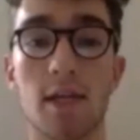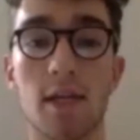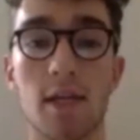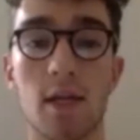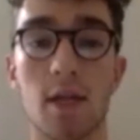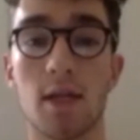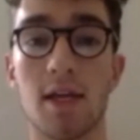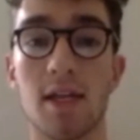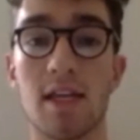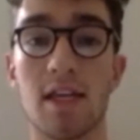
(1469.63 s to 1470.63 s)
it in
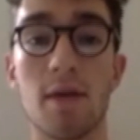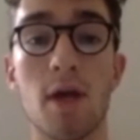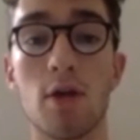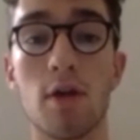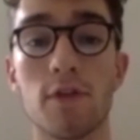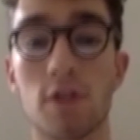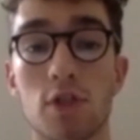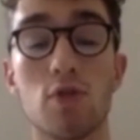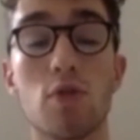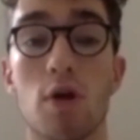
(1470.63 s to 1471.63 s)
an email. If it's
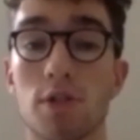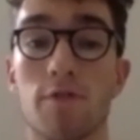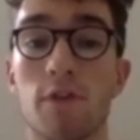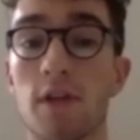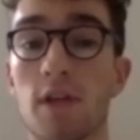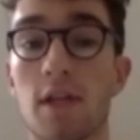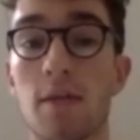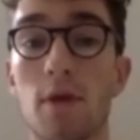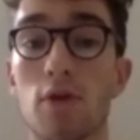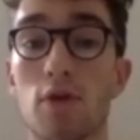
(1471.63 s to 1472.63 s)
too large to fit in an
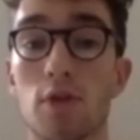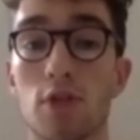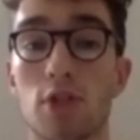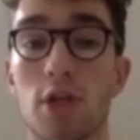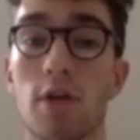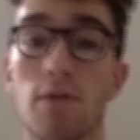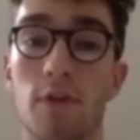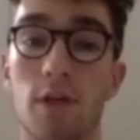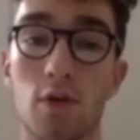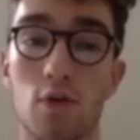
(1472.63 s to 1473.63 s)
email, you can share it
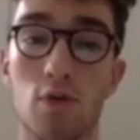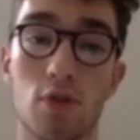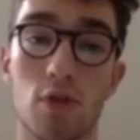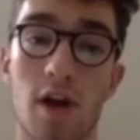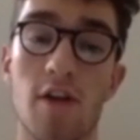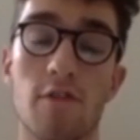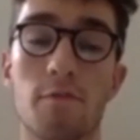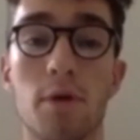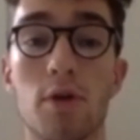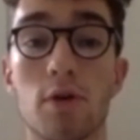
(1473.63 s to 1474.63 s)
via Google Drive.
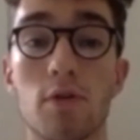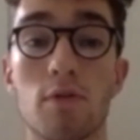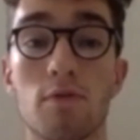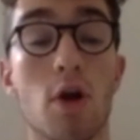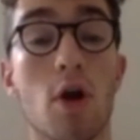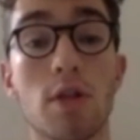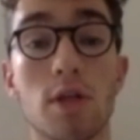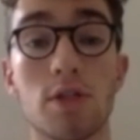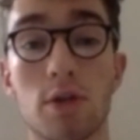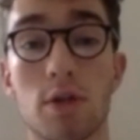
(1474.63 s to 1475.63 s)
But
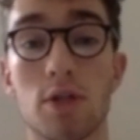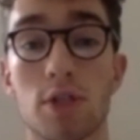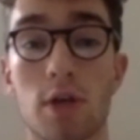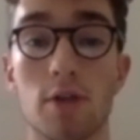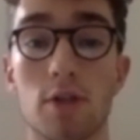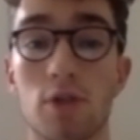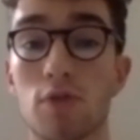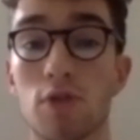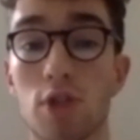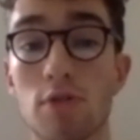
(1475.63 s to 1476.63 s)
regardless, you're going to share it to
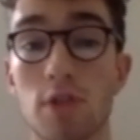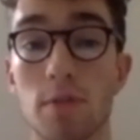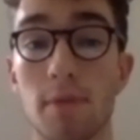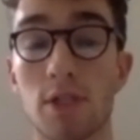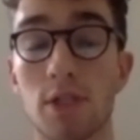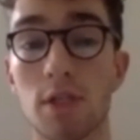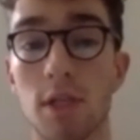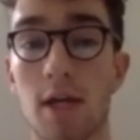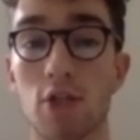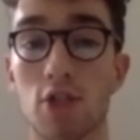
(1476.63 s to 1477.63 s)

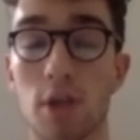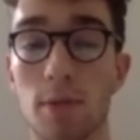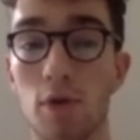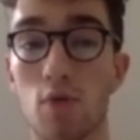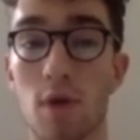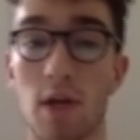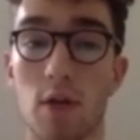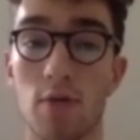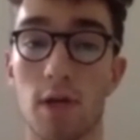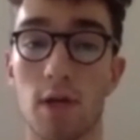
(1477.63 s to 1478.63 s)

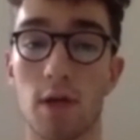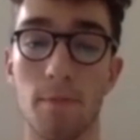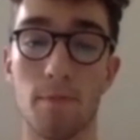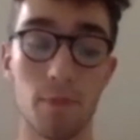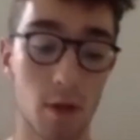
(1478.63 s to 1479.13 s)
showsubmissions@gwradio.com.